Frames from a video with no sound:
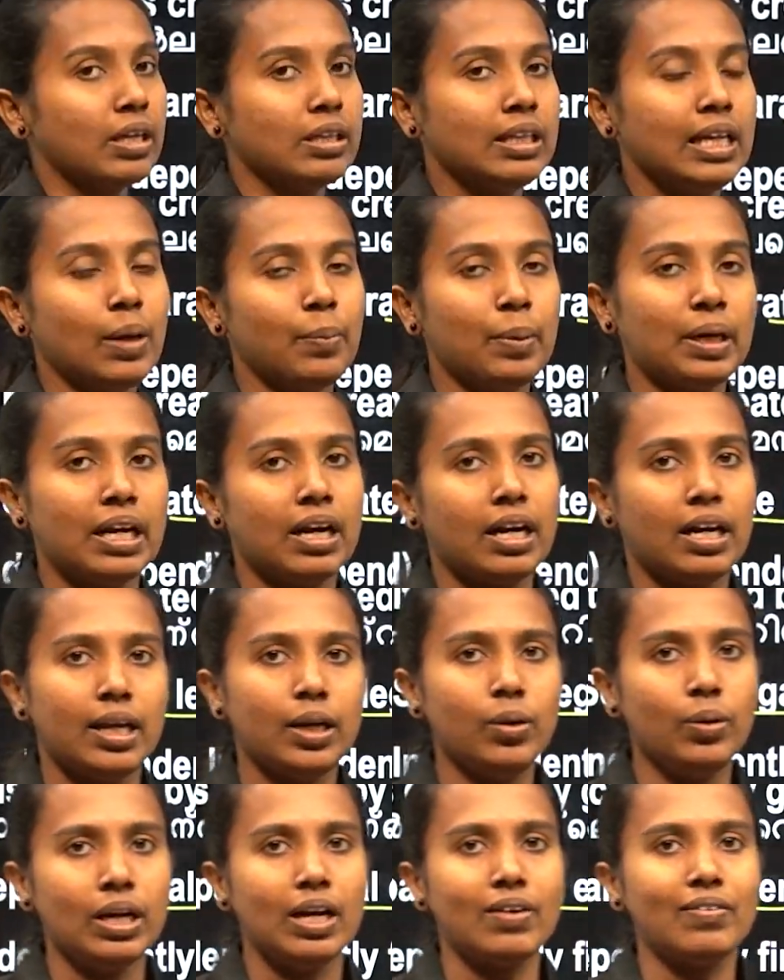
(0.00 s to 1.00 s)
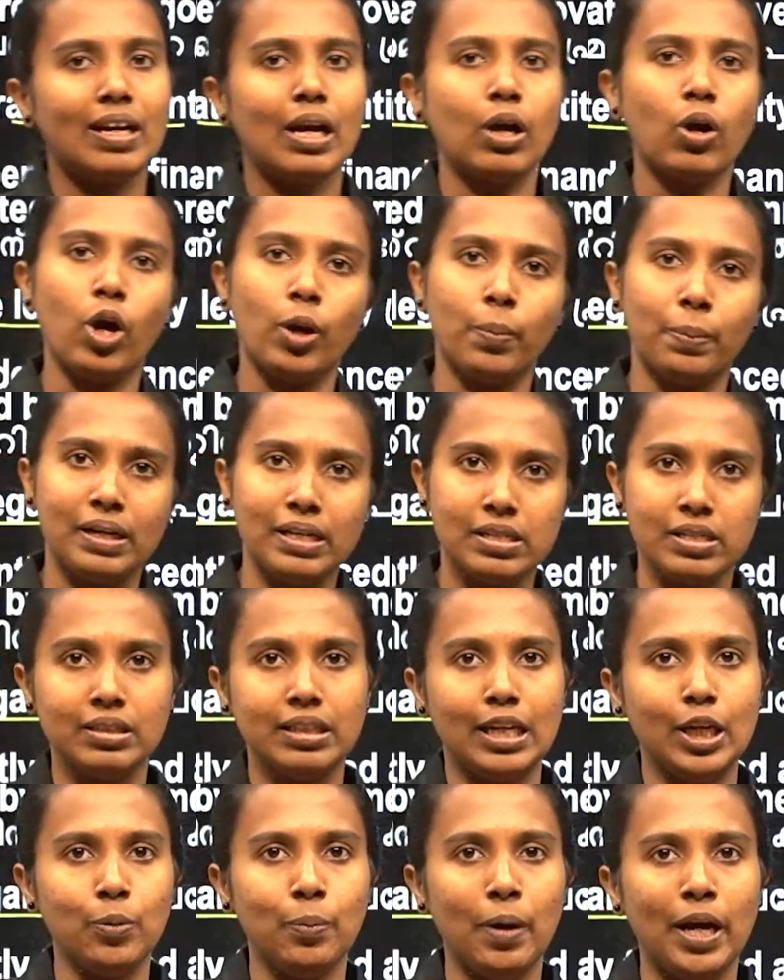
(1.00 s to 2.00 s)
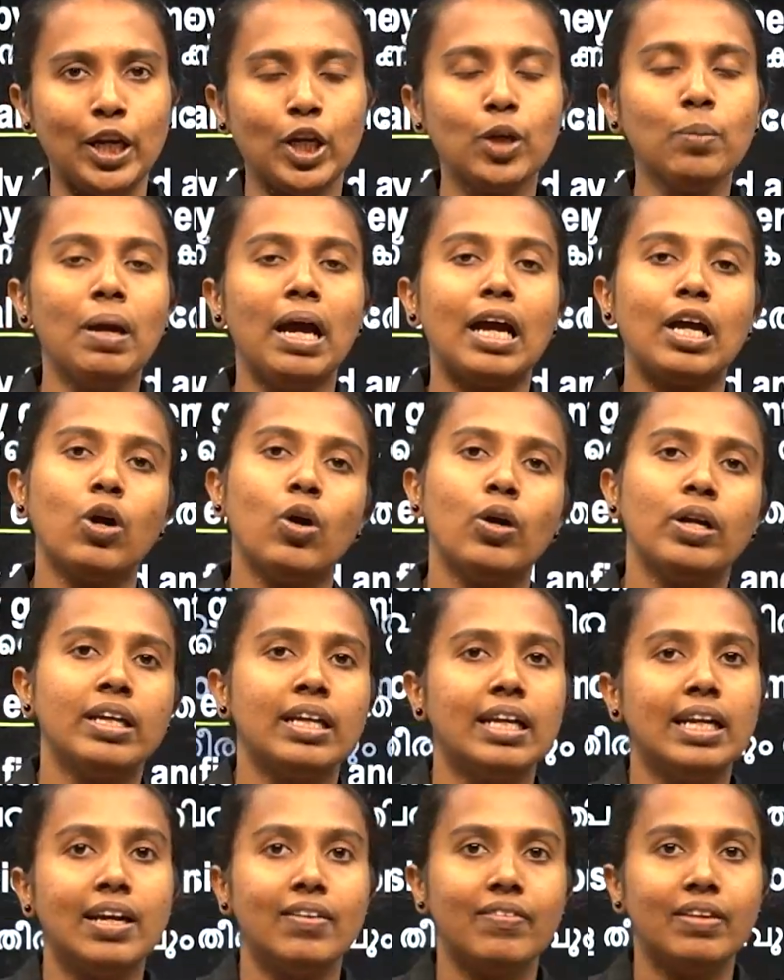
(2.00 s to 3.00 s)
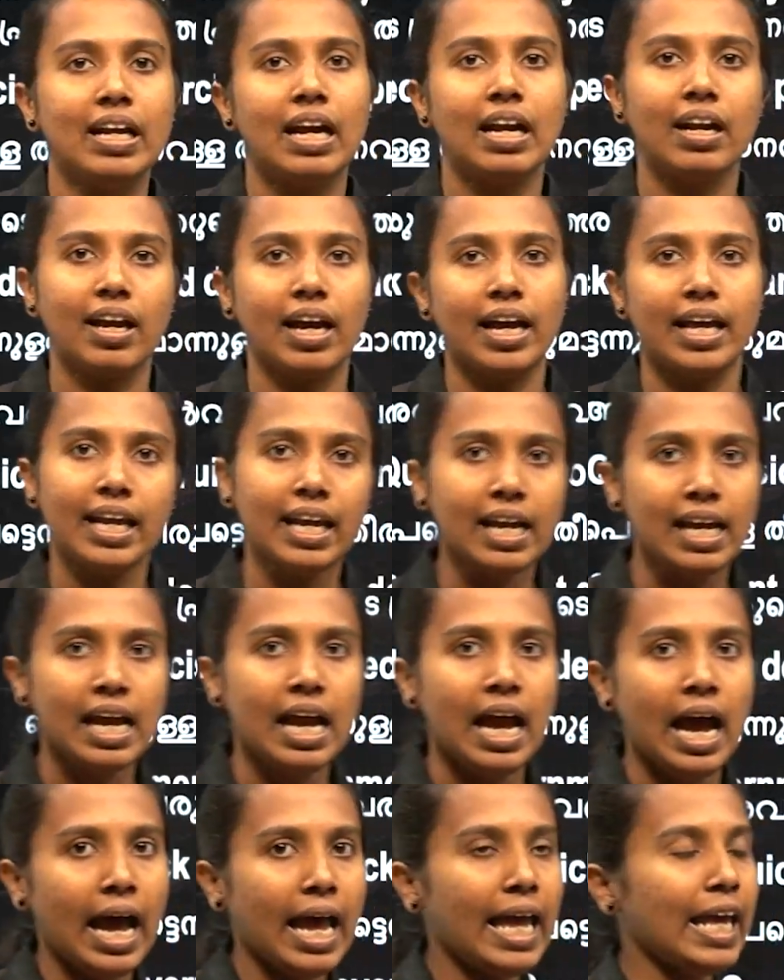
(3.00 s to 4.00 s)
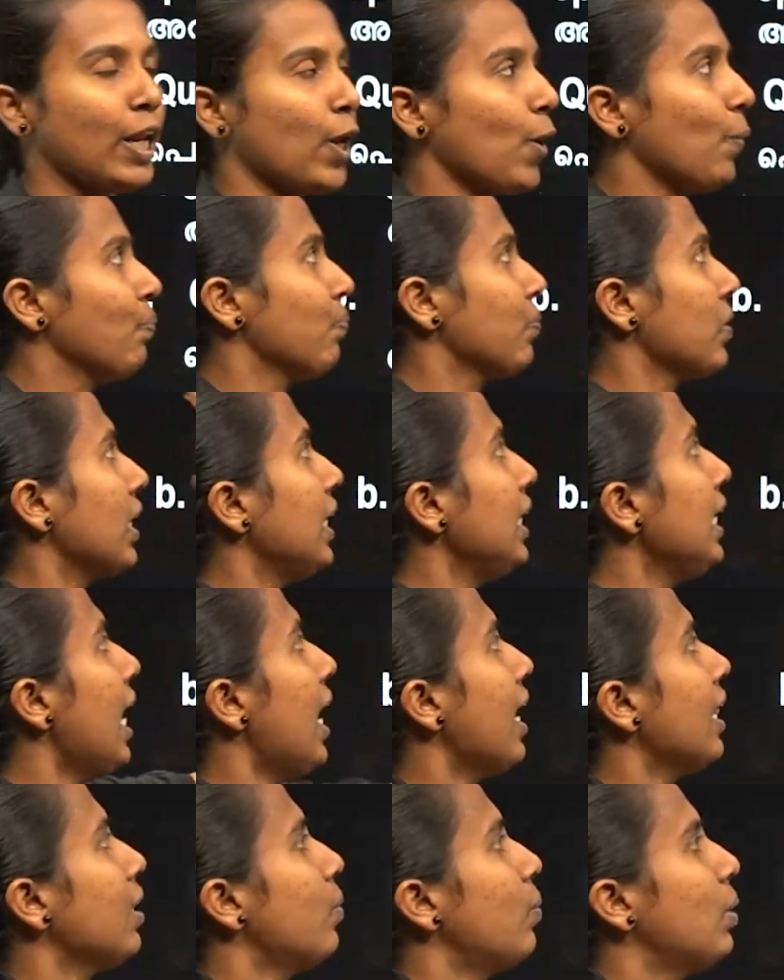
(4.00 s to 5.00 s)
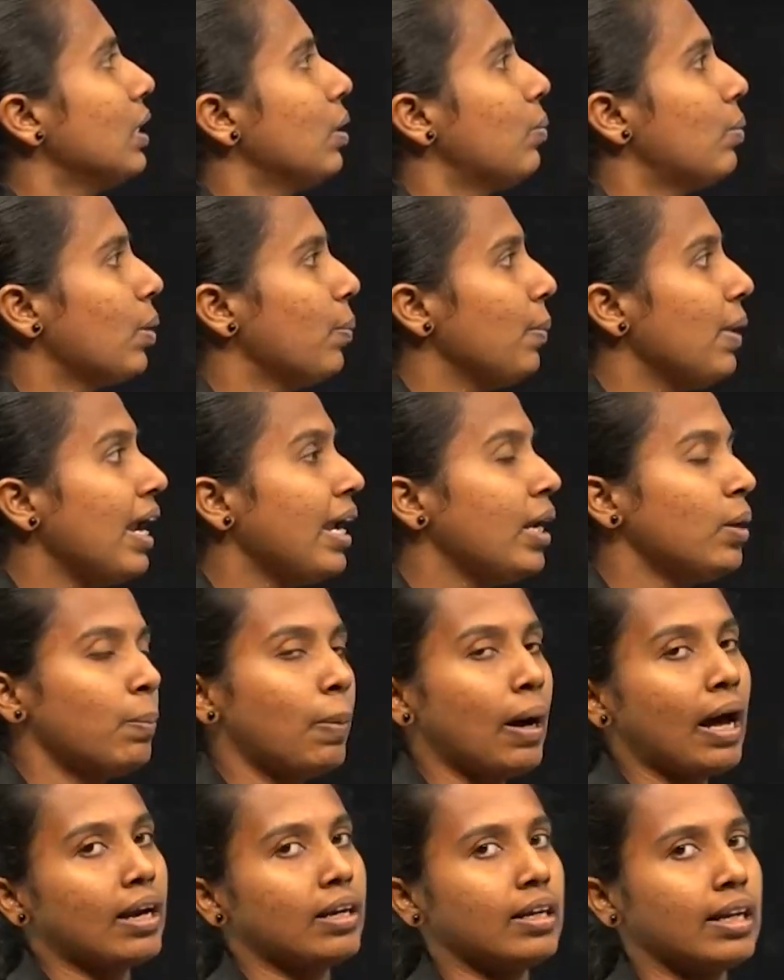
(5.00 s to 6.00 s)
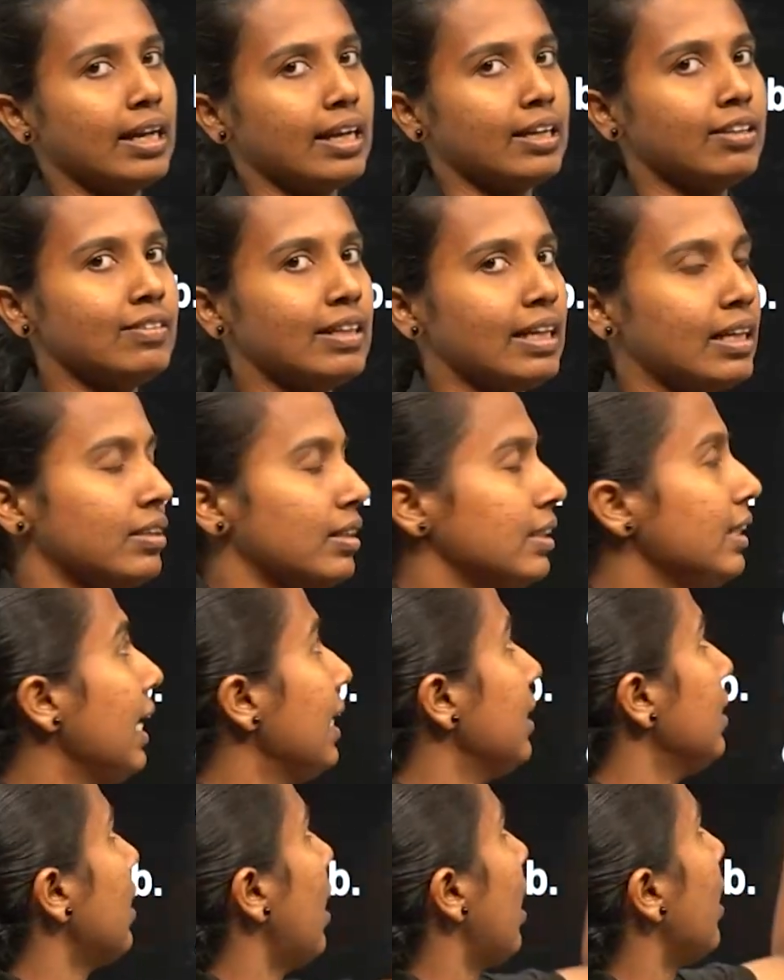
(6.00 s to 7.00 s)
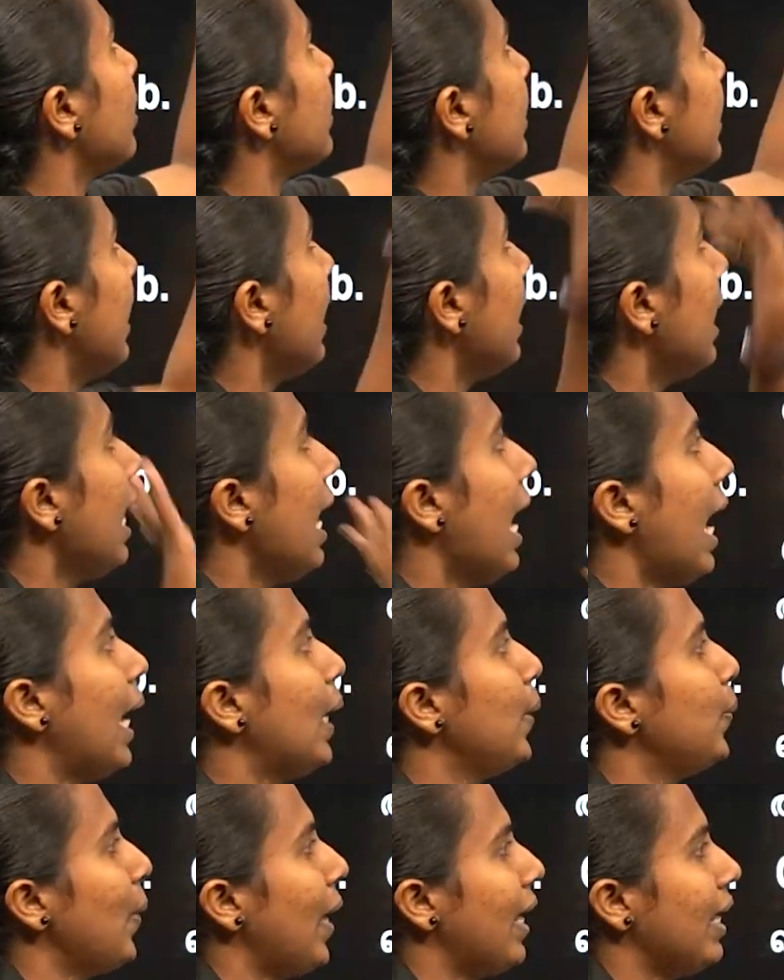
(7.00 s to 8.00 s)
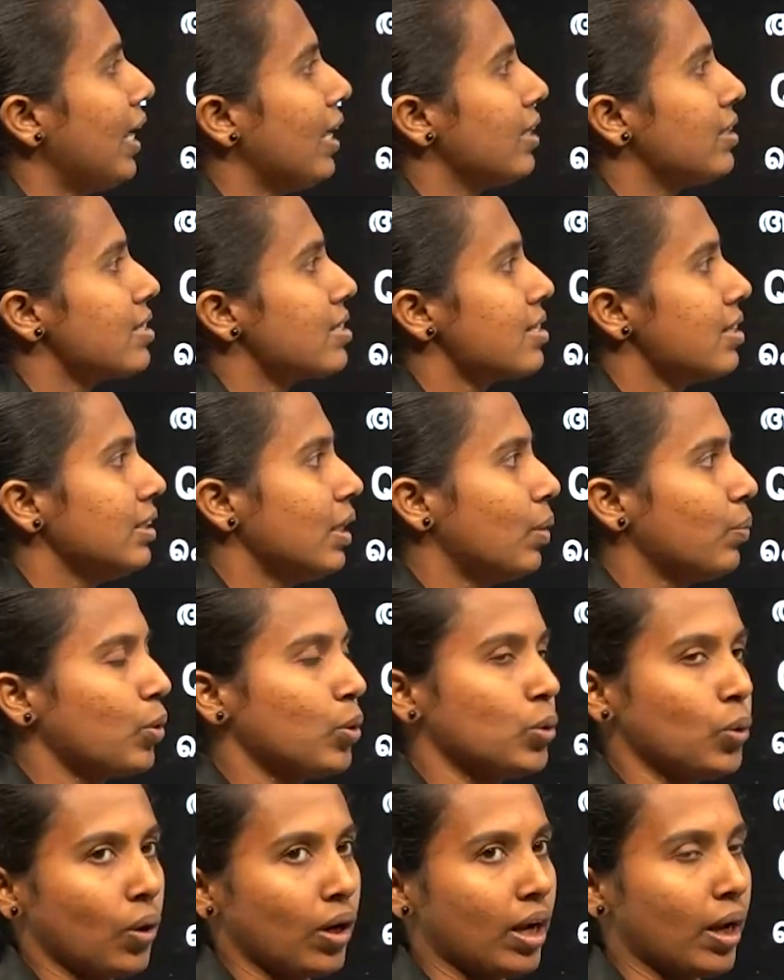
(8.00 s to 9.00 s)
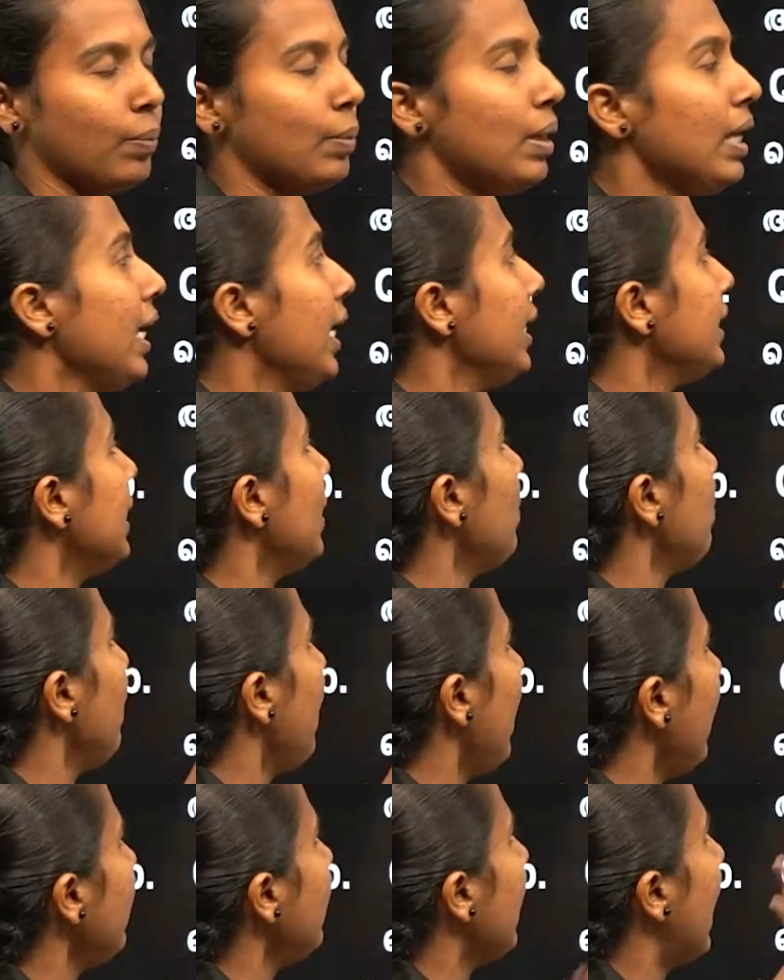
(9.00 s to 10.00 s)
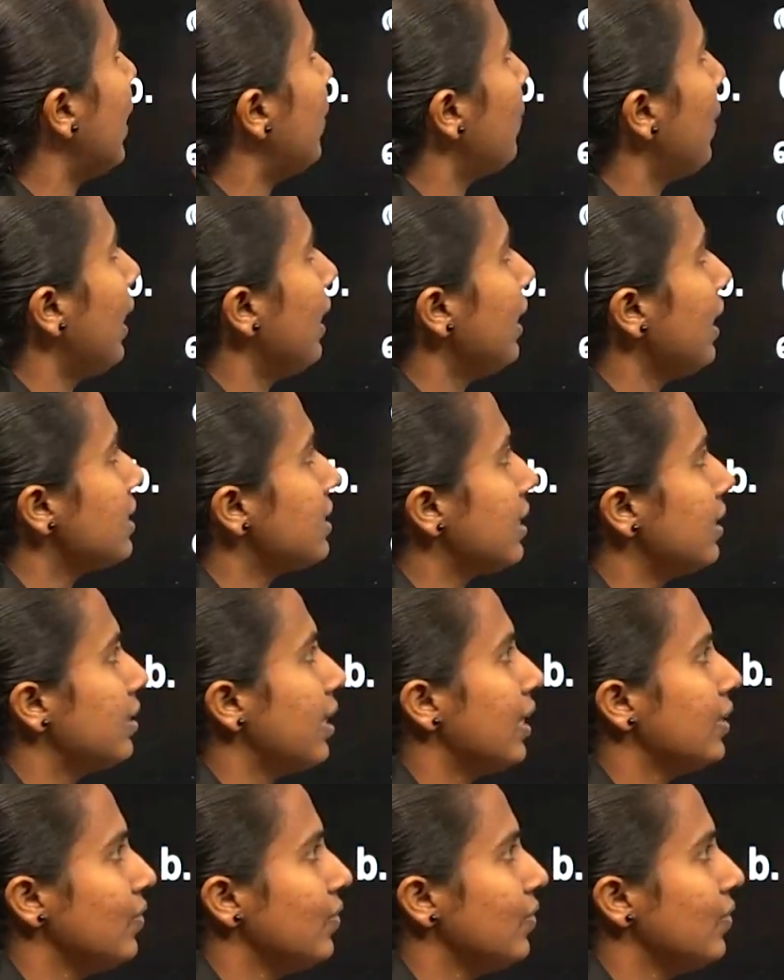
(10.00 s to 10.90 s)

same. Corporation is determined accordingly. Higher. This is the main part. The advantages. The main advantage is